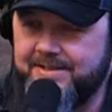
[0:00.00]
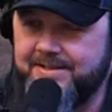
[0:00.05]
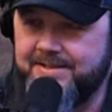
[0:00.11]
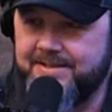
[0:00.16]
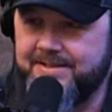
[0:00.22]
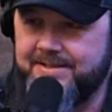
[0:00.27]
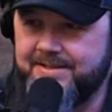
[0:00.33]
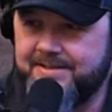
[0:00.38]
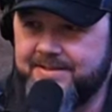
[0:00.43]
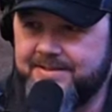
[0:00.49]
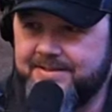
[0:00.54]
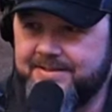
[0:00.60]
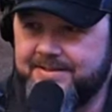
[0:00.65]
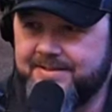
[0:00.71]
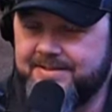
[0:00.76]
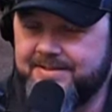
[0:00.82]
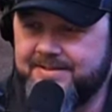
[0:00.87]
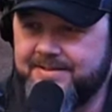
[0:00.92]

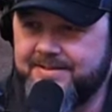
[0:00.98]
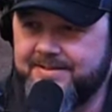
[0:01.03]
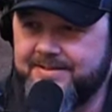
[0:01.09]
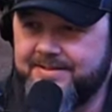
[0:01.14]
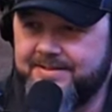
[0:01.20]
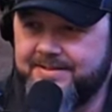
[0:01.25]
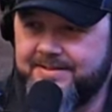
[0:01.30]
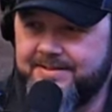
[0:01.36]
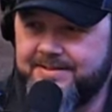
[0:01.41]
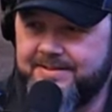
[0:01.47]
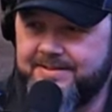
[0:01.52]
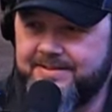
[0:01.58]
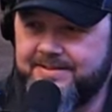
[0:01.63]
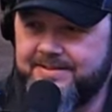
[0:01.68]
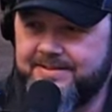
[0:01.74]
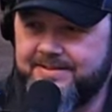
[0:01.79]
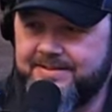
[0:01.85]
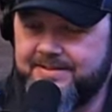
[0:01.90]

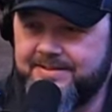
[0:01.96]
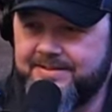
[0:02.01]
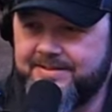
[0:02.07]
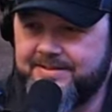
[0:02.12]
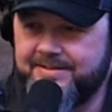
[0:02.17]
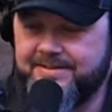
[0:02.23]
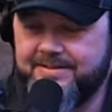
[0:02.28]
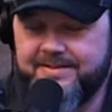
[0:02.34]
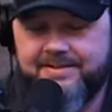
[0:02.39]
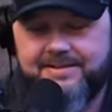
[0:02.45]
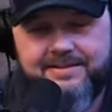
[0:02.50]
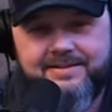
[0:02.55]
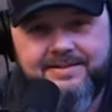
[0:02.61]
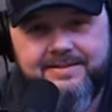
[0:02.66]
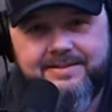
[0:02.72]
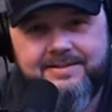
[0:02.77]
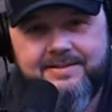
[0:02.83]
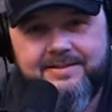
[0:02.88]

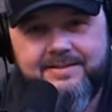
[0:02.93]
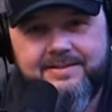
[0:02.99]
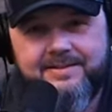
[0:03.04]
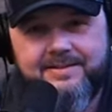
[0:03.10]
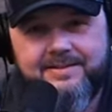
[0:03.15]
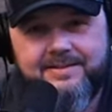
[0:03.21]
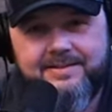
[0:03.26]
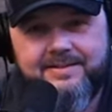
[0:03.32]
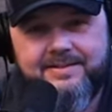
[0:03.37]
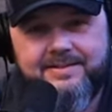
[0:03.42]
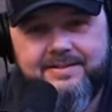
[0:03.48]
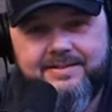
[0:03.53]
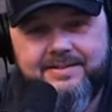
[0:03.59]
[no speech]